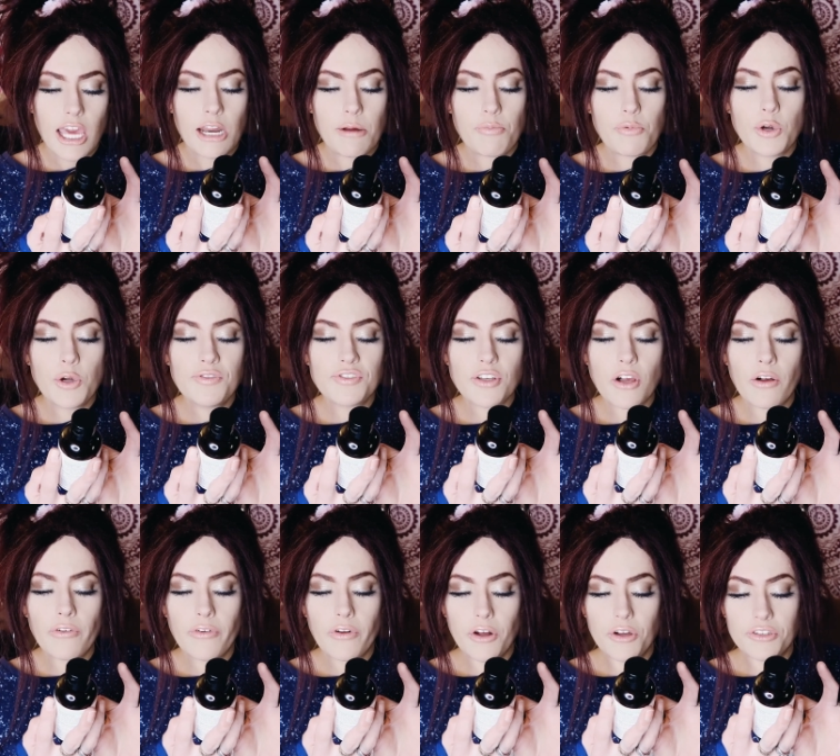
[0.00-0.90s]
and improves
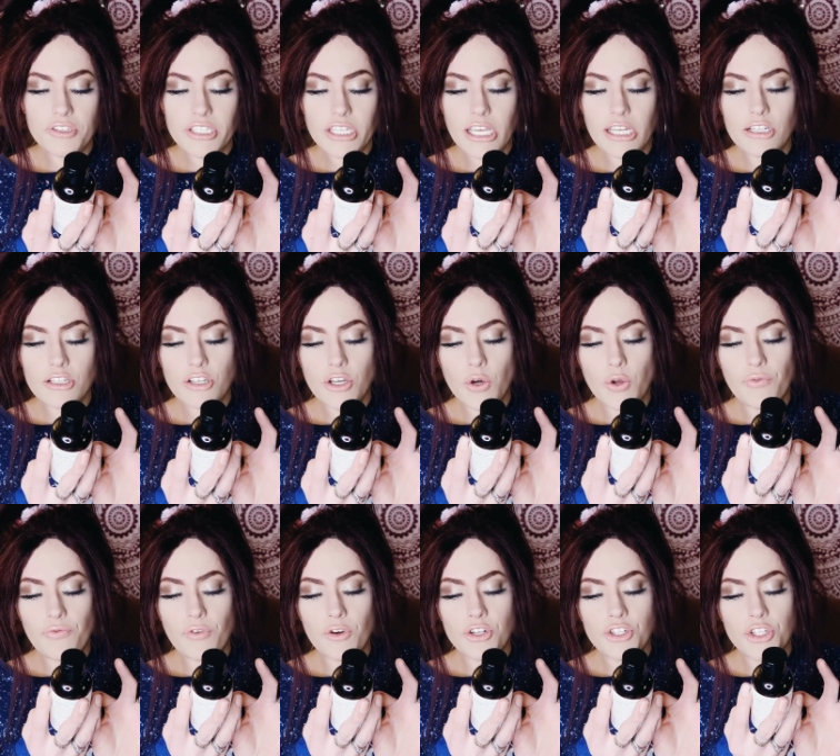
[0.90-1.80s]
overall skin
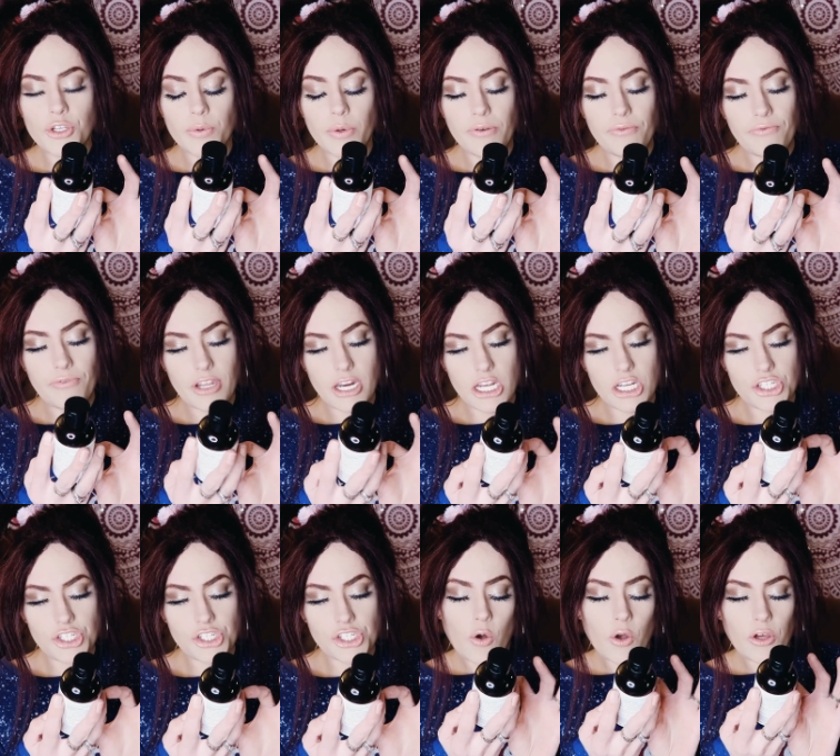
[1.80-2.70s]
tone for dewy
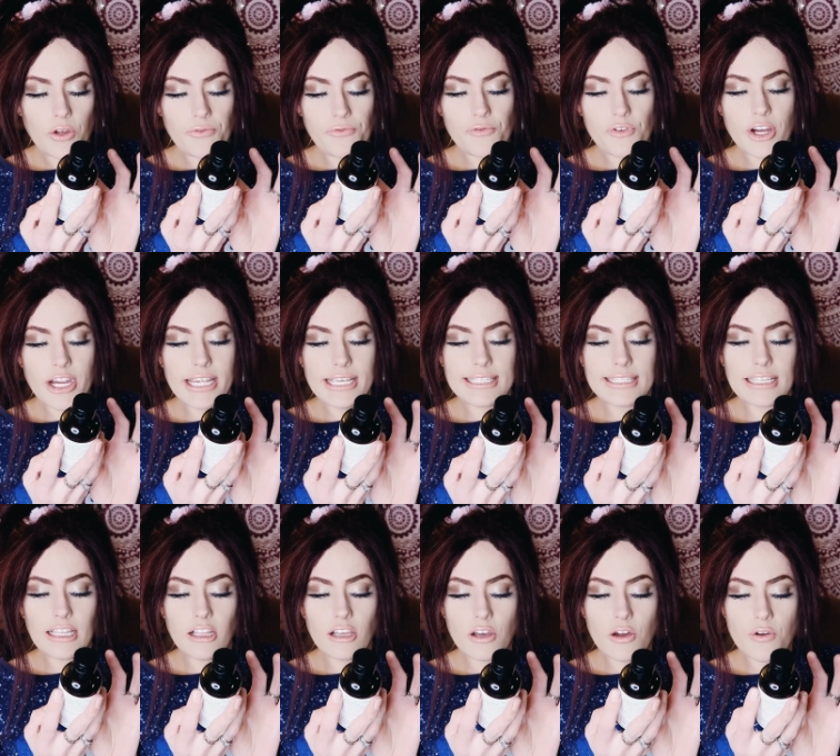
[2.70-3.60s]
finish. Oil-free,
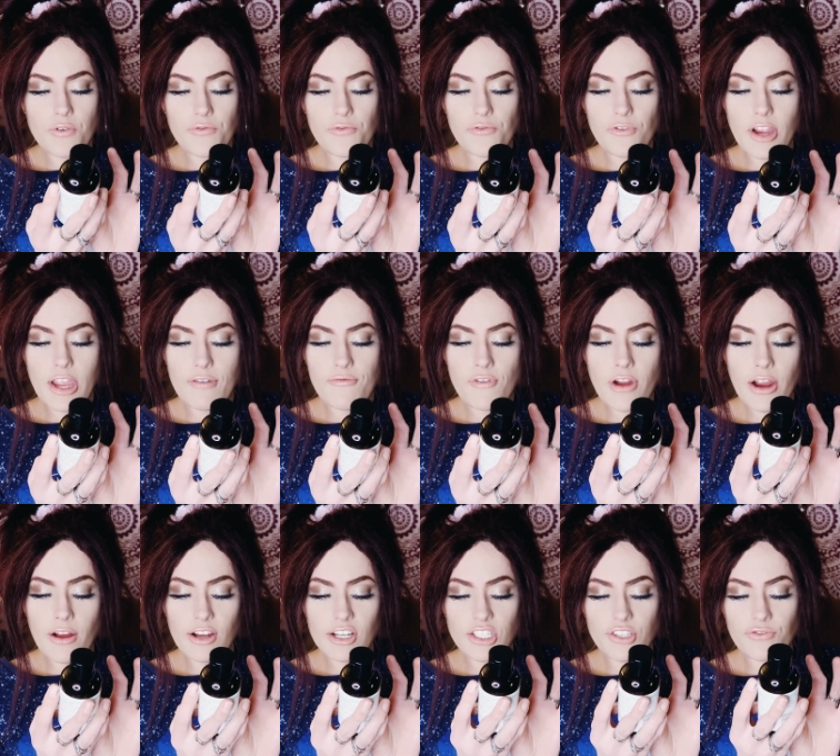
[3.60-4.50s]
silicone-free,
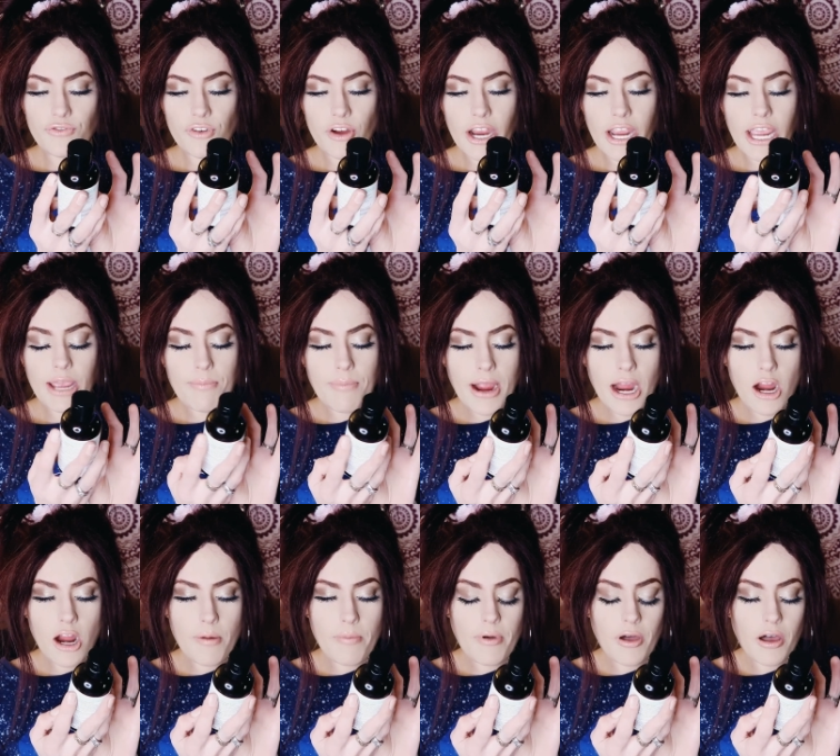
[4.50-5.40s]
fragrance-free,
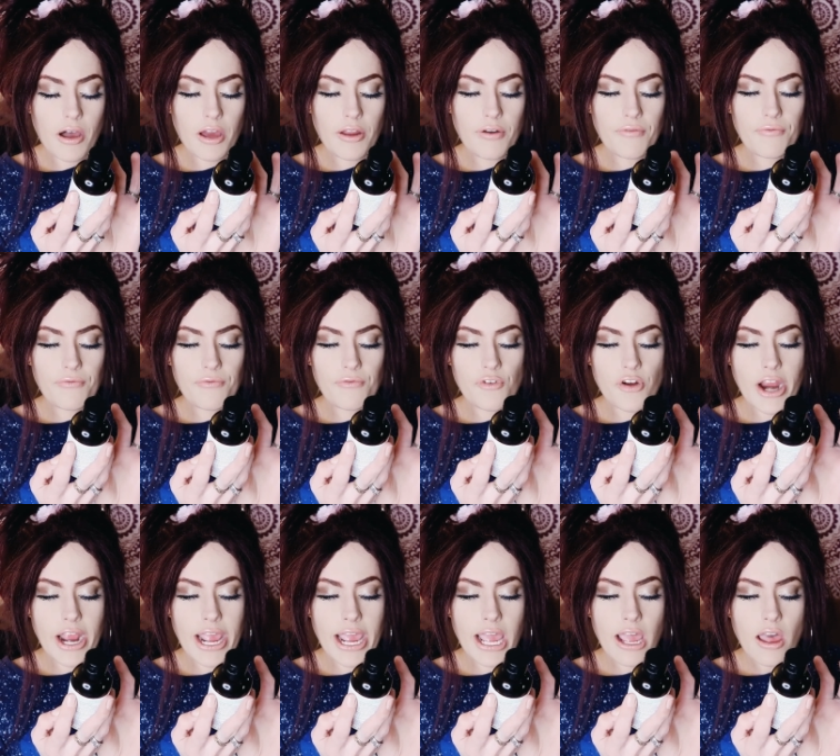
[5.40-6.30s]

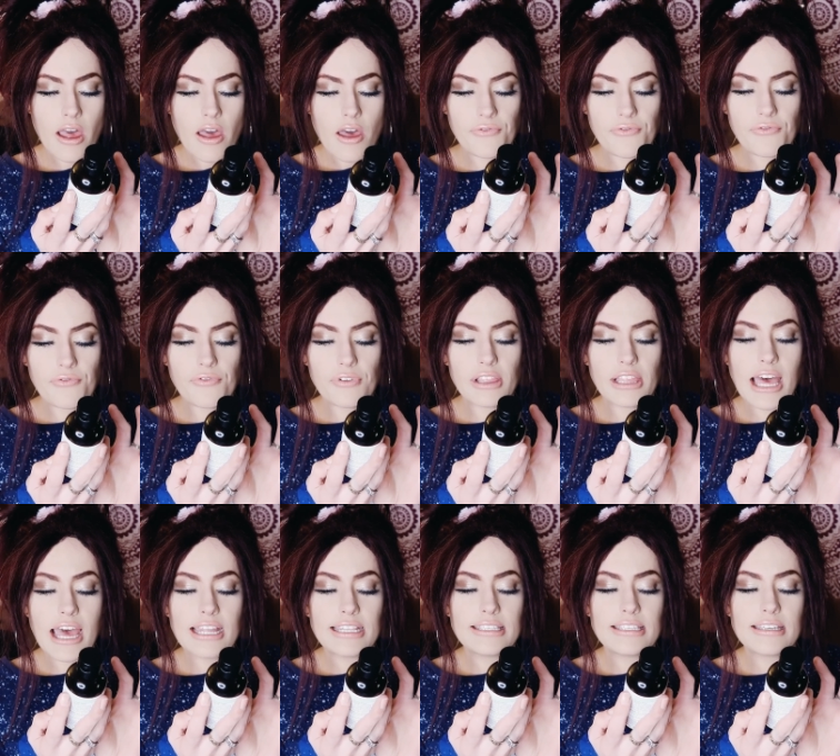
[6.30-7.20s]
paraben-free,
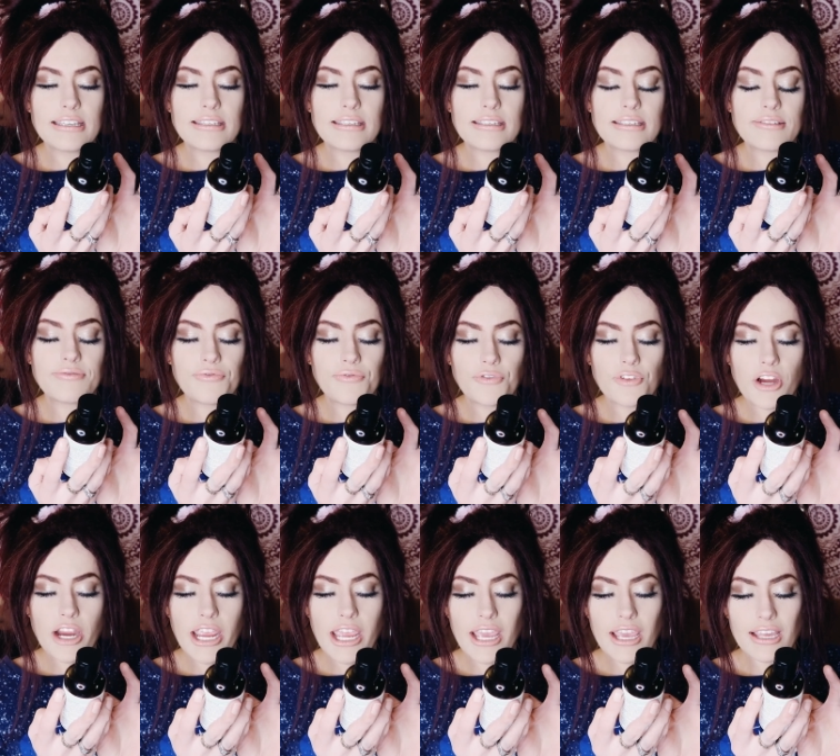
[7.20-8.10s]
phthalates
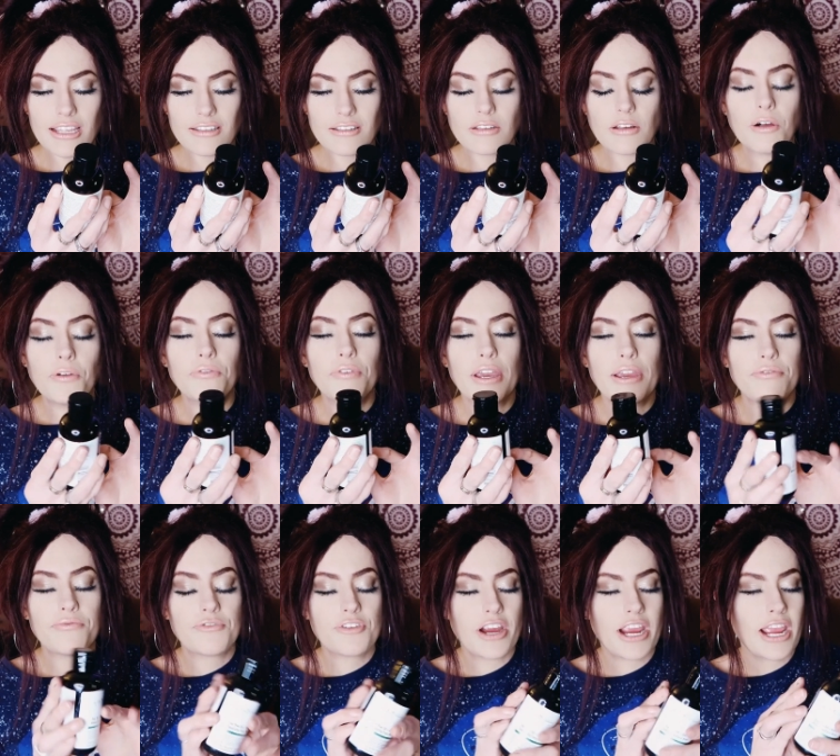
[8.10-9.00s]
free, and
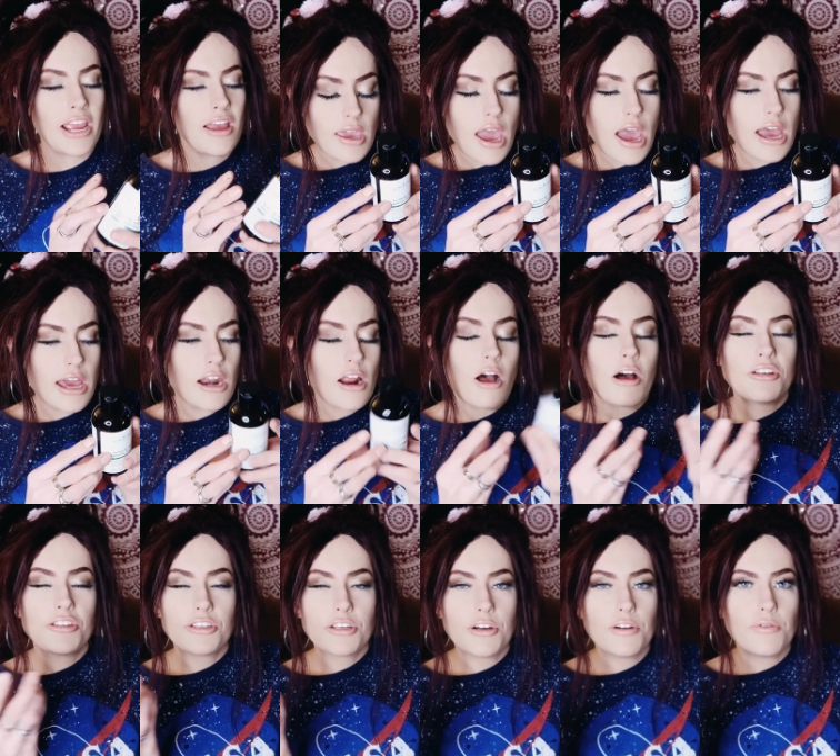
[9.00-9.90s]
sulfate free. Yeah, and
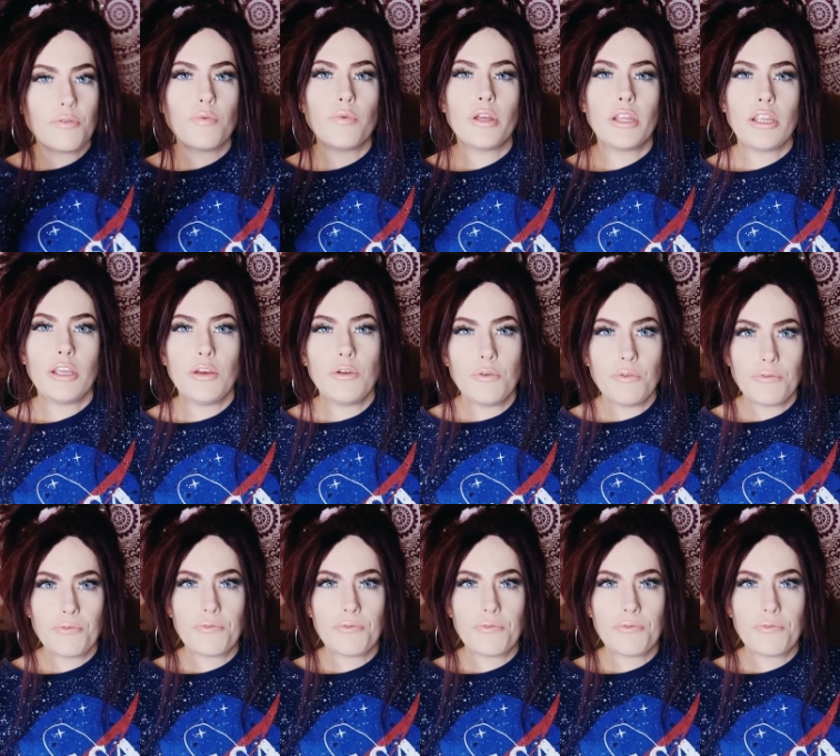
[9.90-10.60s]
also when you